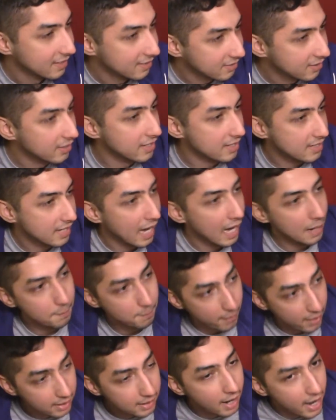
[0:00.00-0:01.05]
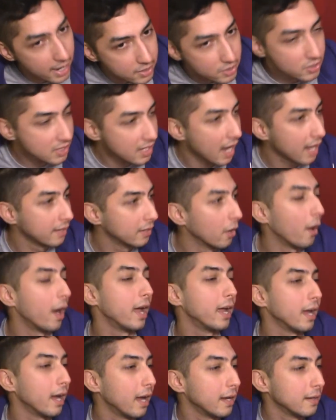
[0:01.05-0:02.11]
To this game. But I understand though.
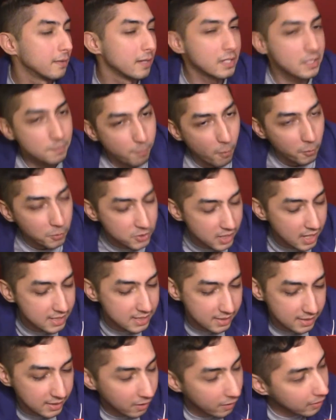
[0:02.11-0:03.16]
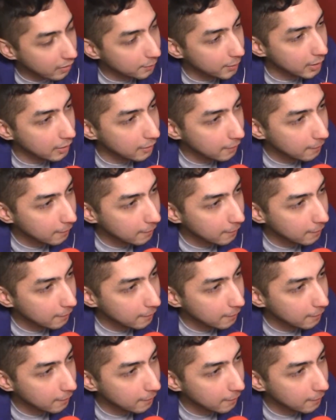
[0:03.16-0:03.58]
I it's both sides of the argument.